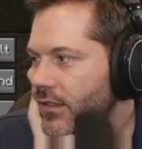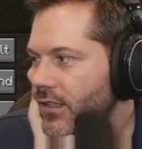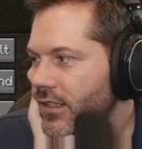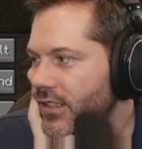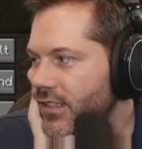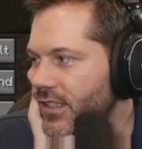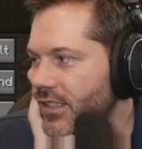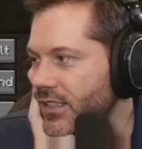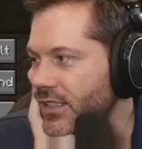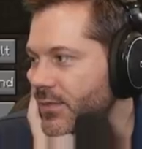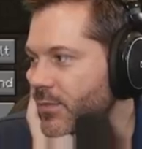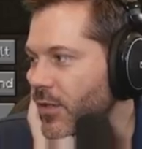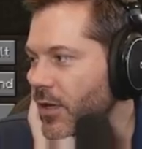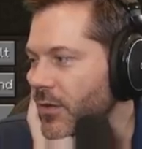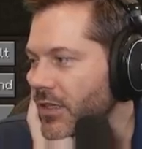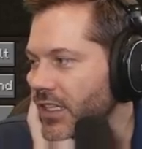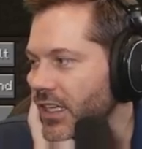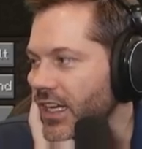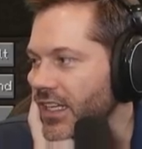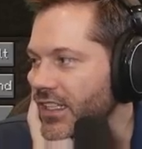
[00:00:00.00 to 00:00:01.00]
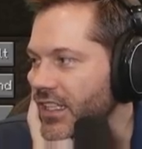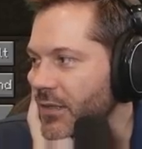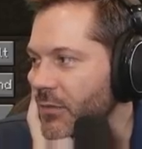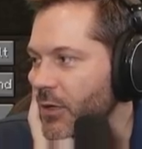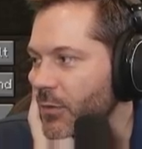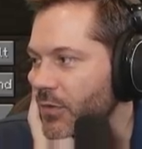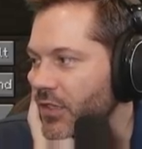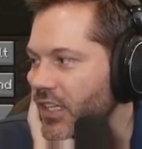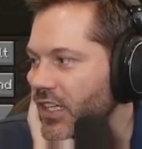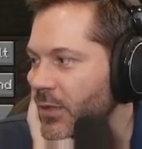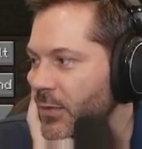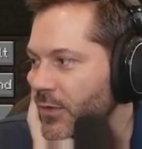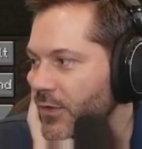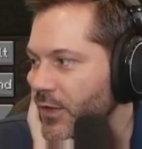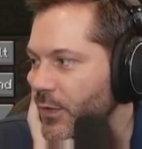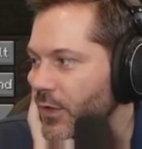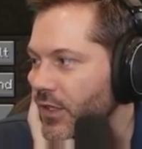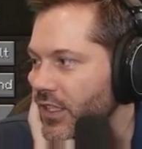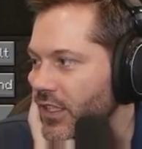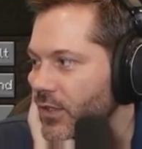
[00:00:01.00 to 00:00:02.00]
Is it? It's probably nighttime up top if
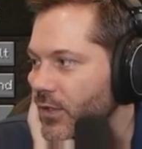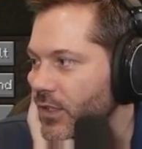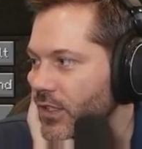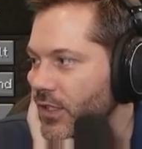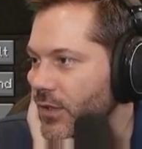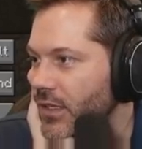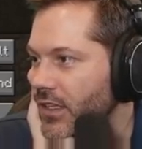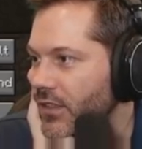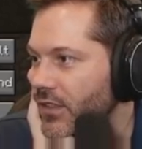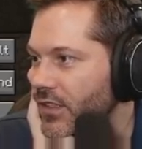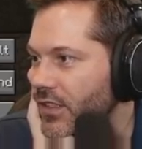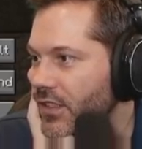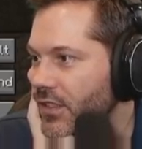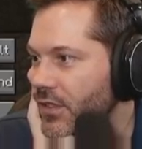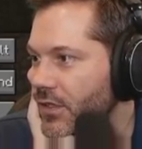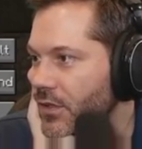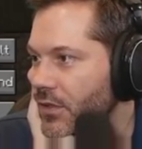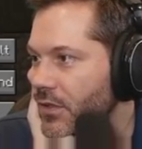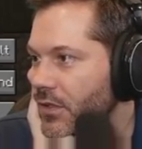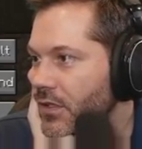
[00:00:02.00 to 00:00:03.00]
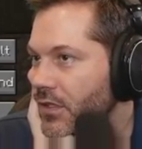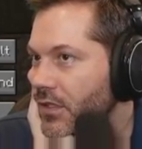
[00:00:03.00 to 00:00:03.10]
you want to go look around too.